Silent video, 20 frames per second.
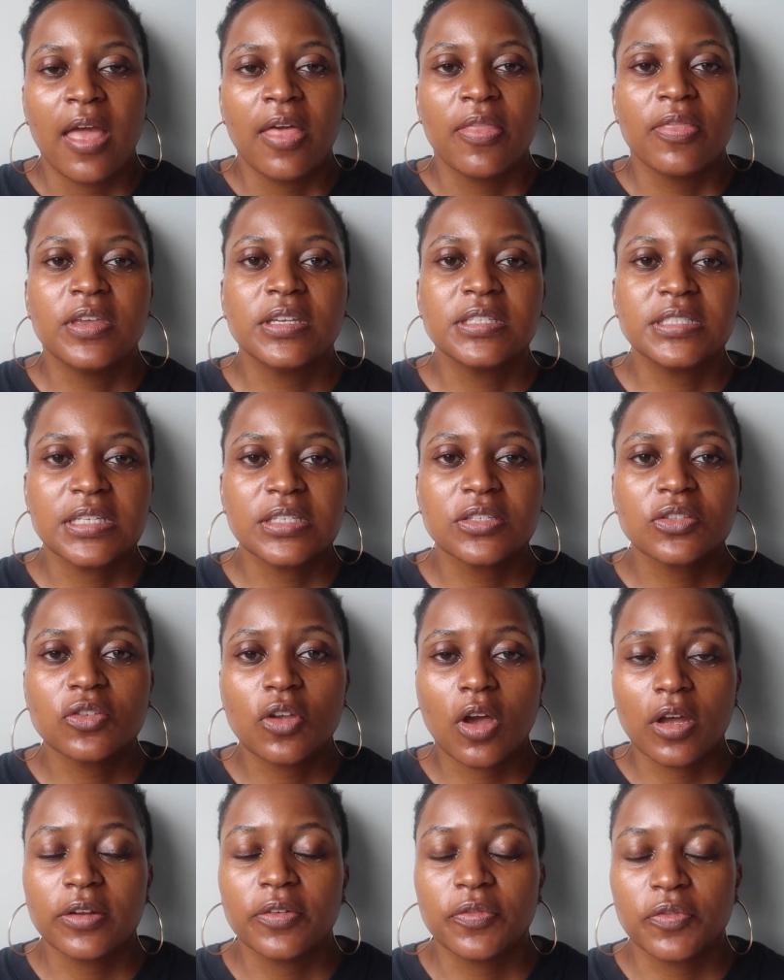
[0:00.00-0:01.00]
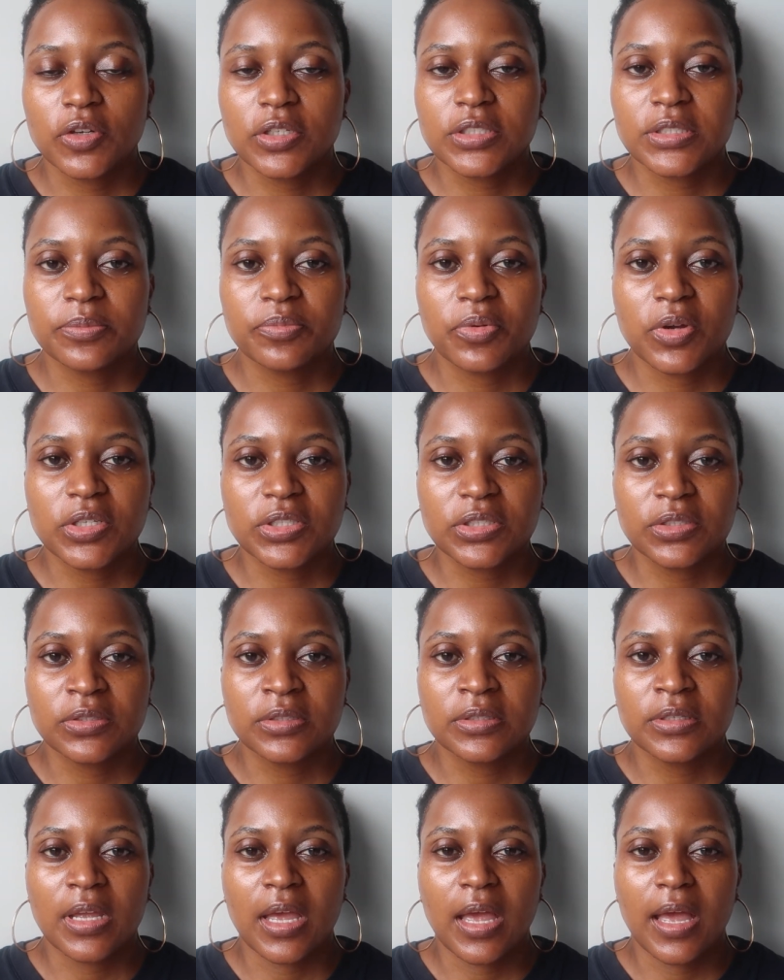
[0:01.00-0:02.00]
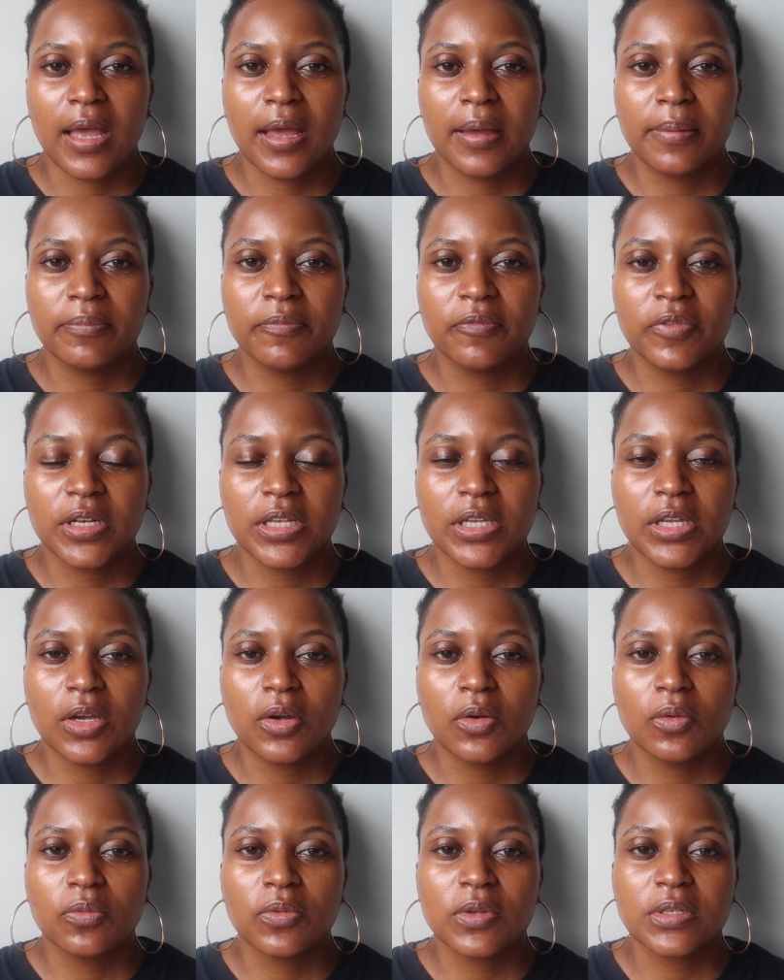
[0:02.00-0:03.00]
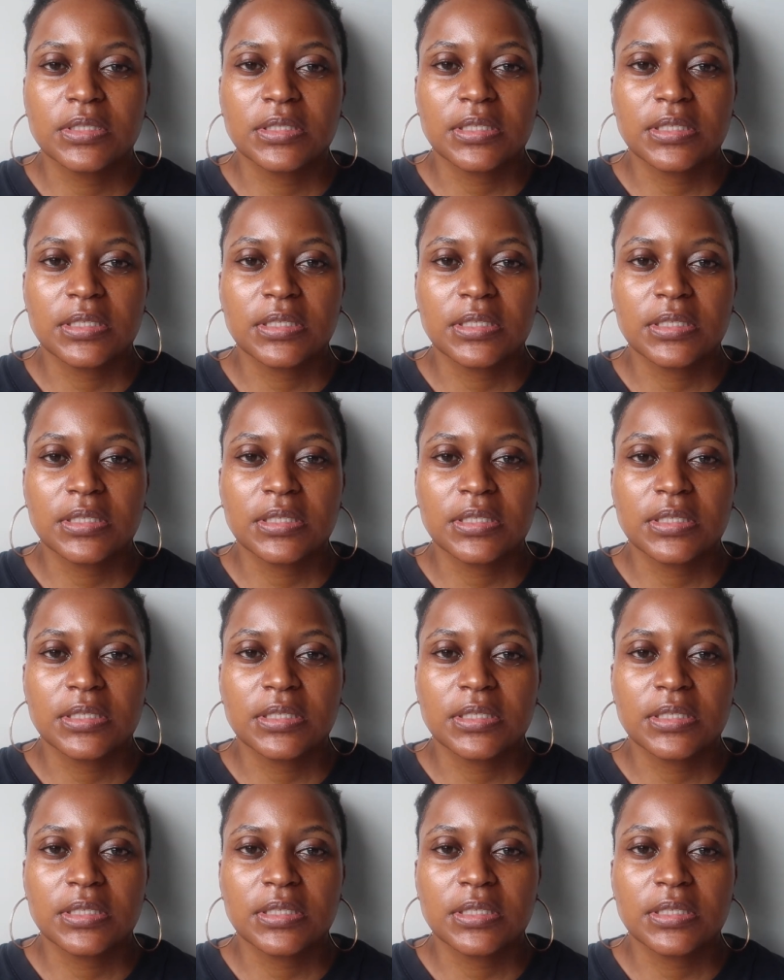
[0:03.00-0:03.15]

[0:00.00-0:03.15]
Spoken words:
This is not a first impression video.